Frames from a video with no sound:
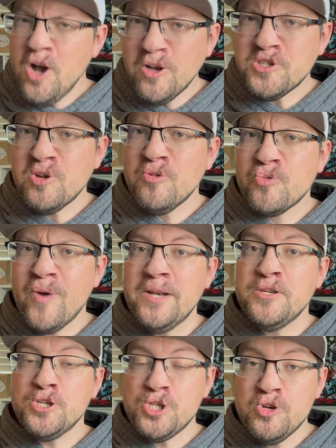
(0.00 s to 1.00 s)
also
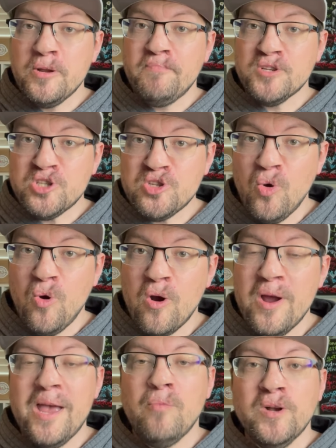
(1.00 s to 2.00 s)
threatened to shoot up a
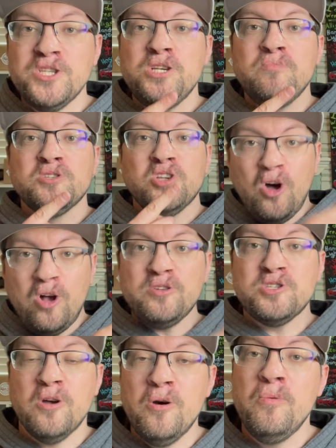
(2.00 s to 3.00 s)
store in which he was
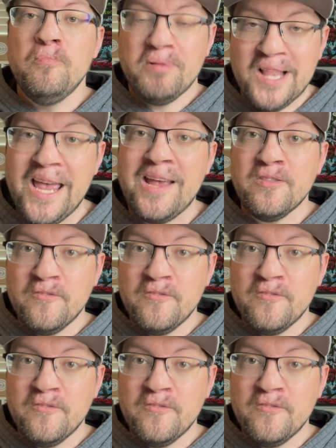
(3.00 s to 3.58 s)
also playing the